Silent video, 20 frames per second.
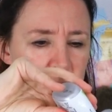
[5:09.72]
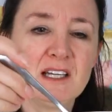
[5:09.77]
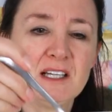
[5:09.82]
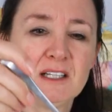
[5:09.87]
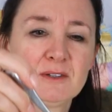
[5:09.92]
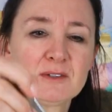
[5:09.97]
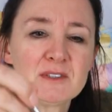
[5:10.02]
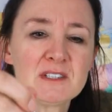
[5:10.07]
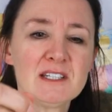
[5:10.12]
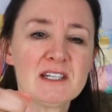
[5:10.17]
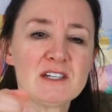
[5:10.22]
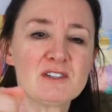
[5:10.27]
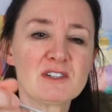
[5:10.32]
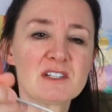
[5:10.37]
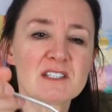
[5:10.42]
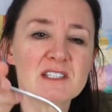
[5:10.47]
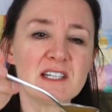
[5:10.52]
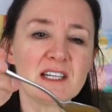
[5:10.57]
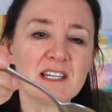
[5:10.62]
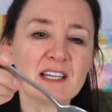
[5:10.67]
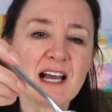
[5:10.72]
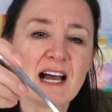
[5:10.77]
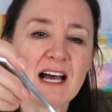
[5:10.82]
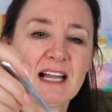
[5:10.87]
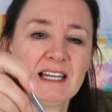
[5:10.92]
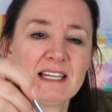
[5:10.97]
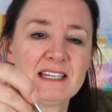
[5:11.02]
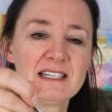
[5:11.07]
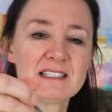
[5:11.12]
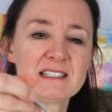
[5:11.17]
Looks an interesting
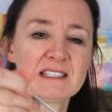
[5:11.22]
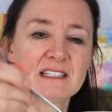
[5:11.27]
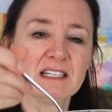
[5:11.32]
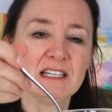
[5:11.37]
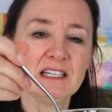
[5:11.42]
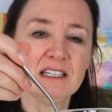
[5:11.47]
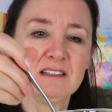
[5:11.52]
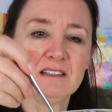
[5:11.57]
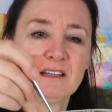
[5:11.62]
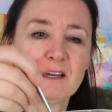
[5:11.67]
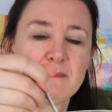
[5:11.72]
color, doesn't it?